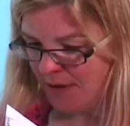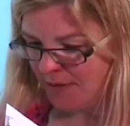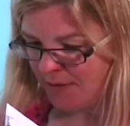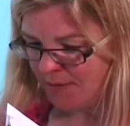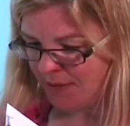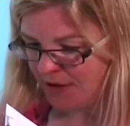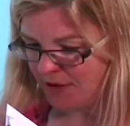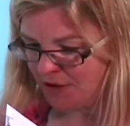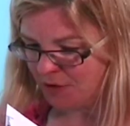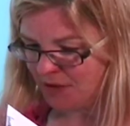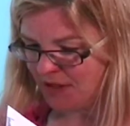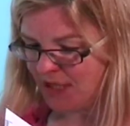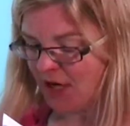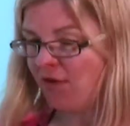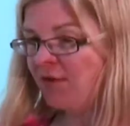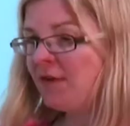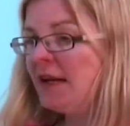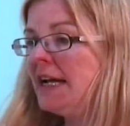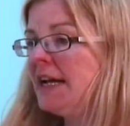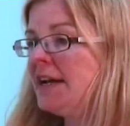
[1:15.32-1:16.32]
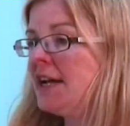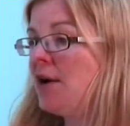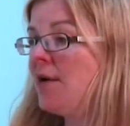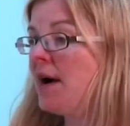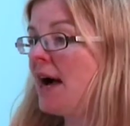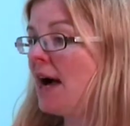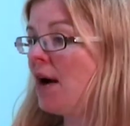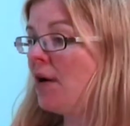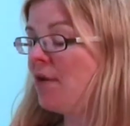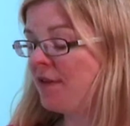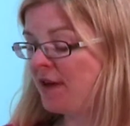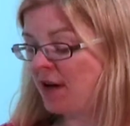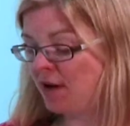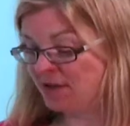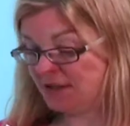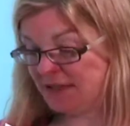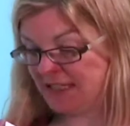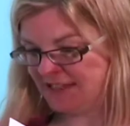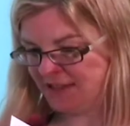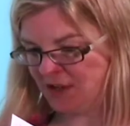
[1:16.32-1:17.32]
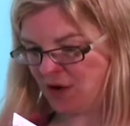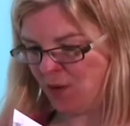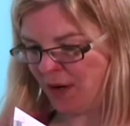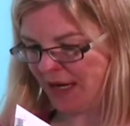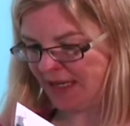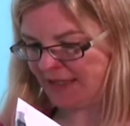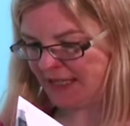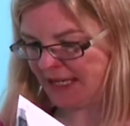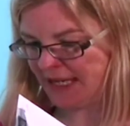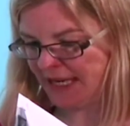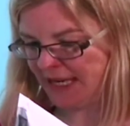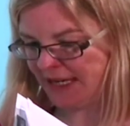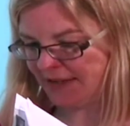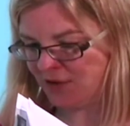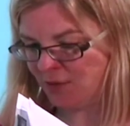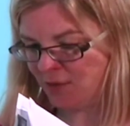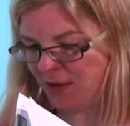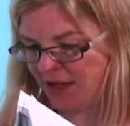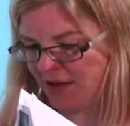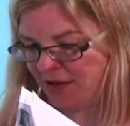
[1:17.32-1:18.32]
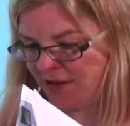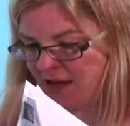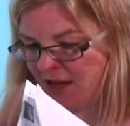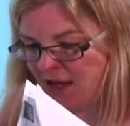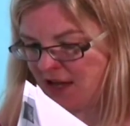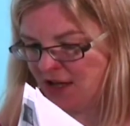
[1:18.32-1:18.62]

but we don't really know how those, and this quit kit with